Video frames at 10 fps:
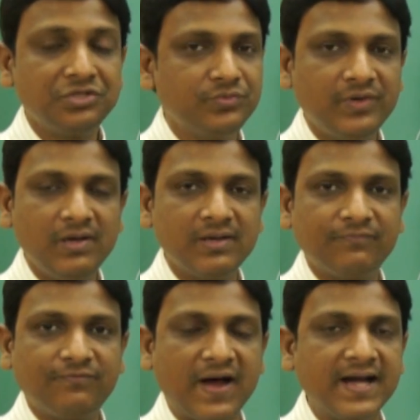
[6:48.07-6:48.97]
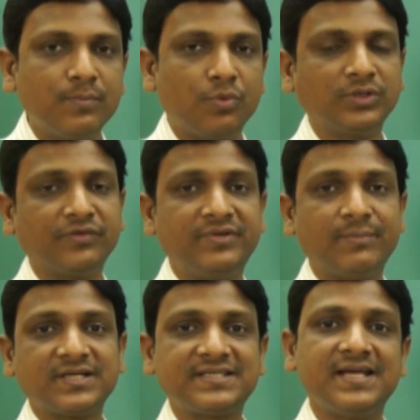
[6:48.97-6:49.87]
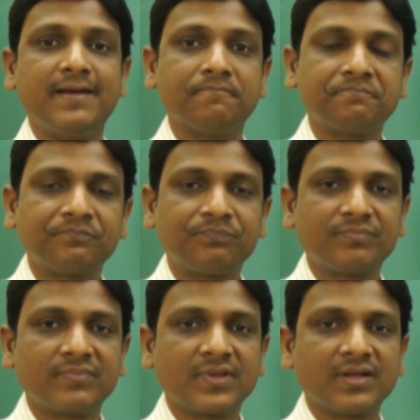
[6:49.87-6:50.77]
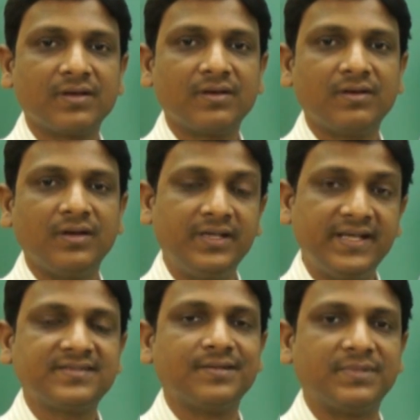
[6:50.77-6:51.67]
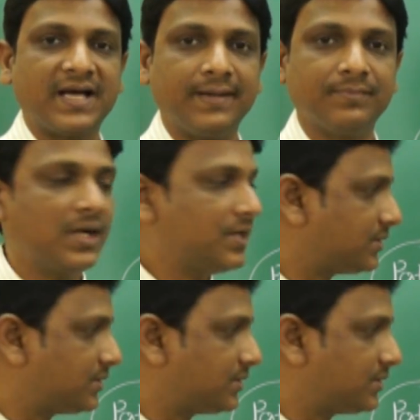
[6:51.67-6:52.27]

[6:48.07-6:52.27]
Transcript: you will find both of them are same. It takes some time.